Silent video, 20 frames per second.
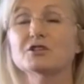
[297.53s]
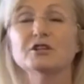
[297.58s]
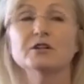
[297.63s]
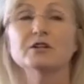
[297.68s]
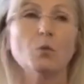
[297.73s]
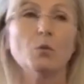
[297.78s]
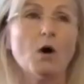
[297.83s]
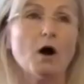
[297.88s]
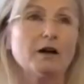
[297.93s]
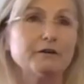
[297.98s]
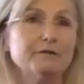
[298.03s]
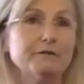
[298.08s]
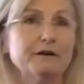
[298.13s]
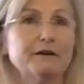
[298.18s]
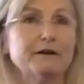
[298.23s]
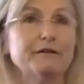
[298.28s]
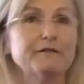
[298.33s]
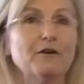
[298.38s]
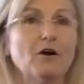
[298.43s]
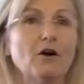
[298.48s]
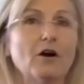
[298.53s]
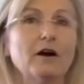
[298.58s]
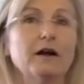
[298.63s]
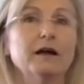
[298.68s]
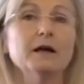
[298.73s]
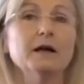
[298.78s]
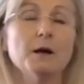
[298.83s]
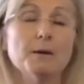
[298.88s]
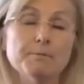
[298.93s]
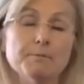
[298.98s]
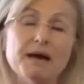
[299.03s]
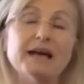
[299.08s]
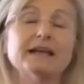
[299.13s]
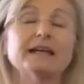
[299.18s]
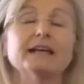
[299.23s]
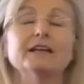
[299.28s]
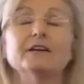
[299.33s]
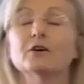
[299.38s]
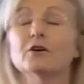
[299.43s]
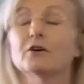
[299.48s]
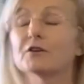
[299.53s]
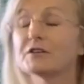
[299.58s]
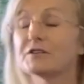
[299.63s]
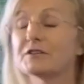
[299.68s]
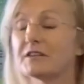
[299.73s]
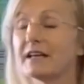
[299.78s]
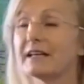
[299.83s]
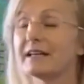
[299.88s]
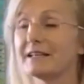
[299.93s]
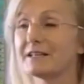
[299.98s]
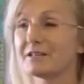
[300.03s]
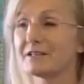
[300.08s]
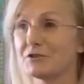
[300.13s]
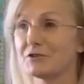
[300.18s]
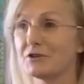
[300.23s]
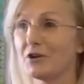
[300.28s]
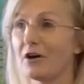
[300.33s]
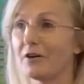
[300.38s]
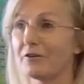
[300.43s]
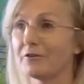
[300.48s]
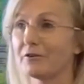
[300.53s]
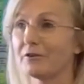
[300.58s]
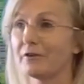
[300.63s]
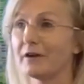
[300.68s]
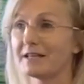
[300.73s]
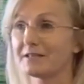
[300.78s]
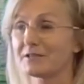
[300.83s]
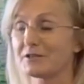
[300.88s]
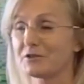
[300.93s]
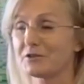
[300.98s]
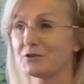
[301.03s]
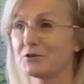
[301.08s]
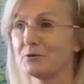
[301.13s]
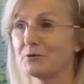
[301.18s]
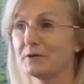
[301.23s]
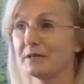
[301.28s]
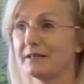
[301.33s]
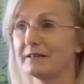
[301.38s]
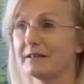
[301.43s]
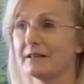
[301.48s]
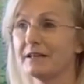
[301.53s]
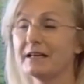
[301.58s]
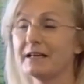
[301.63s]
He'd walked very far begging her to take his daughter as a student.